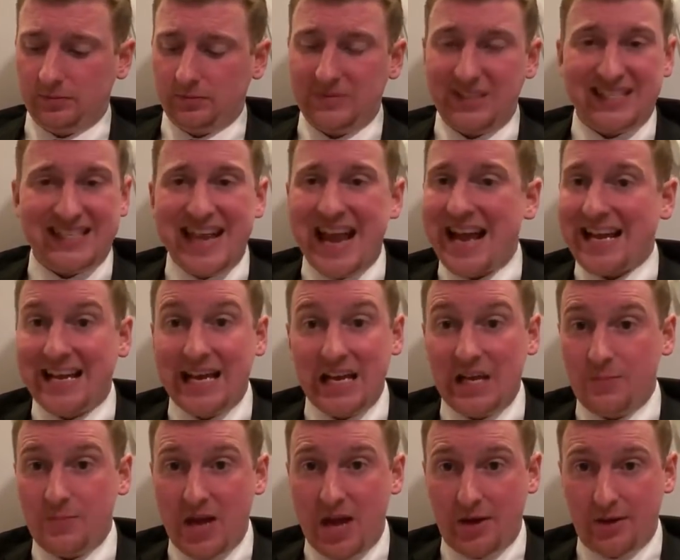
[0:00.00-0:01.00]
It's not
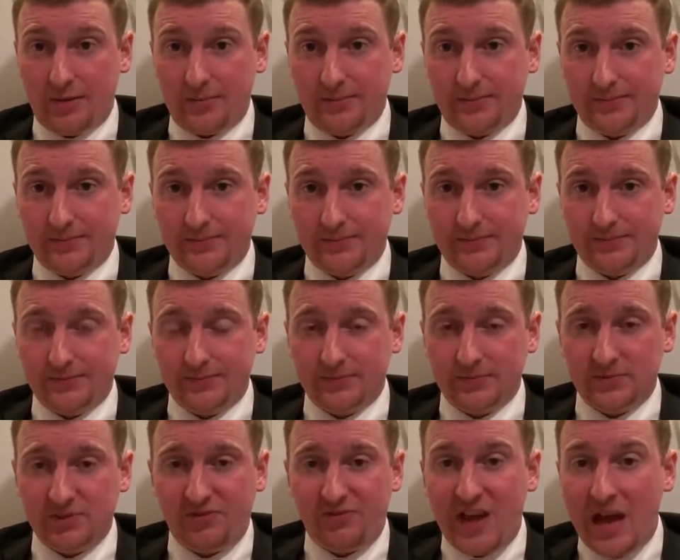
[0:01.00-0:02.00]
getting better.
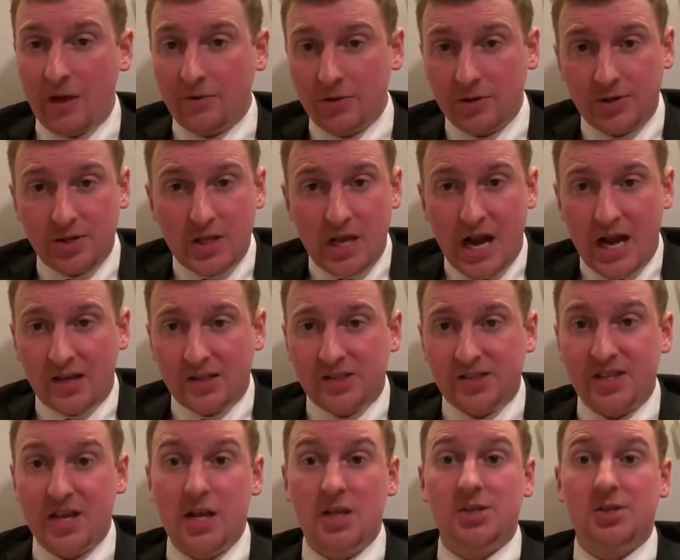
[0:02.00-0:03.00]
The founders of the United
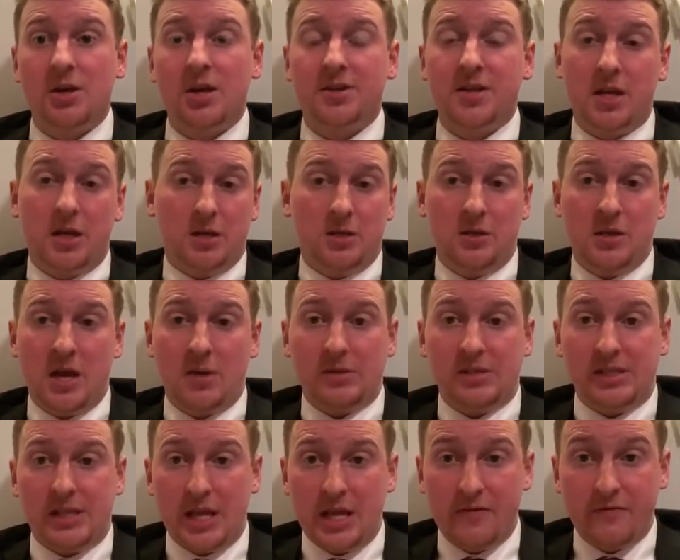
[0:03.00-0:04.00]
States thought they could do that with
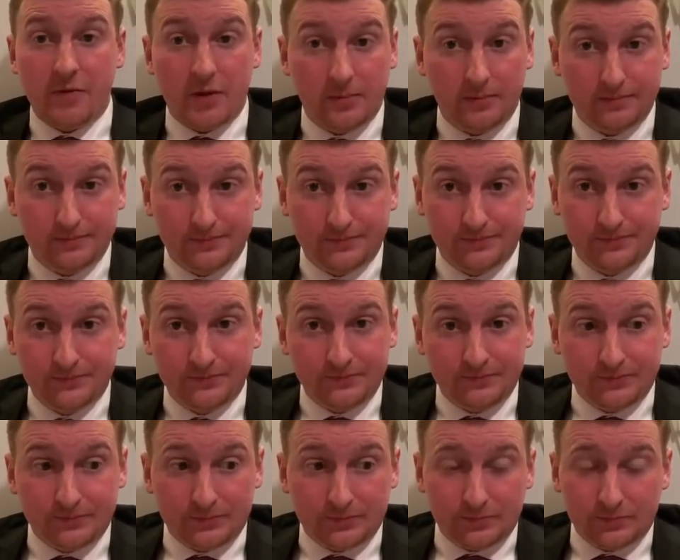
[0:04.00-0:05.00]
slavery.
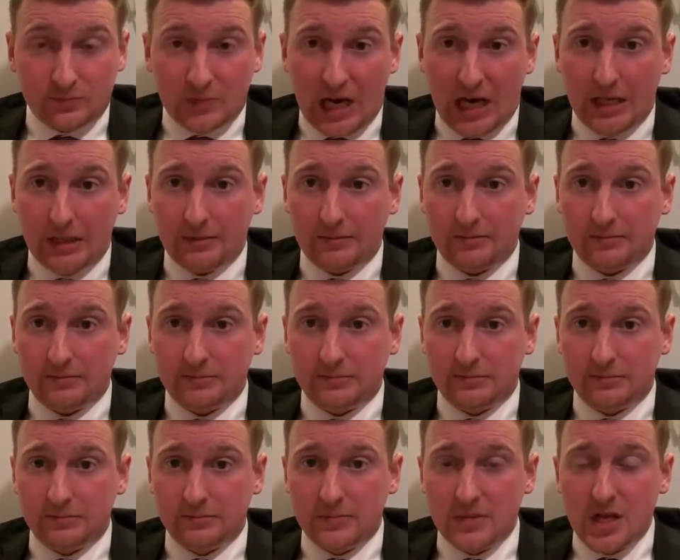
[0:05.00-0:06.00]
Right?
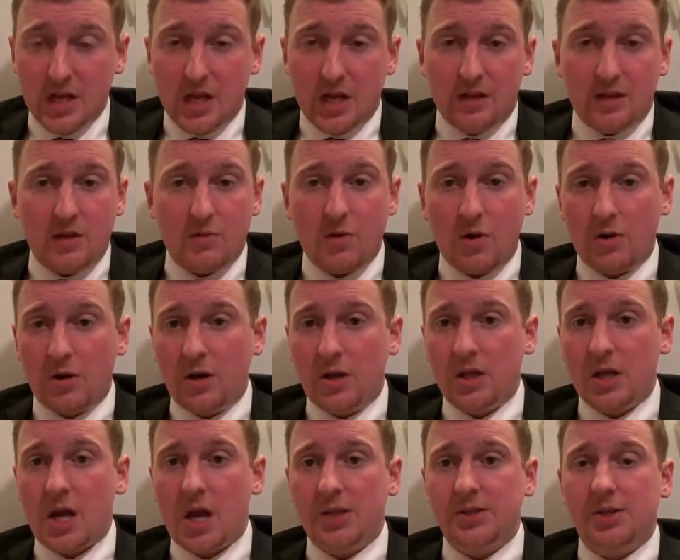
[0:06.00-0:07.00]
They wrote into the
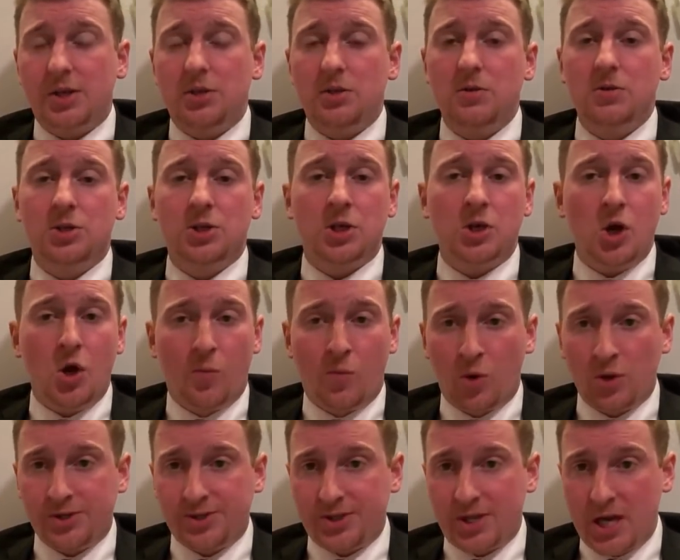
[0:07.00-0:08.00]
Constitution no
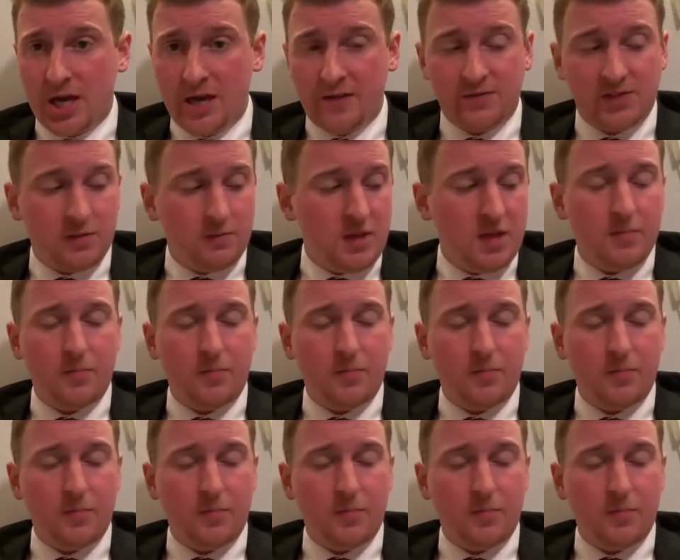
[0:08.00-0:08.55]
more slaves can be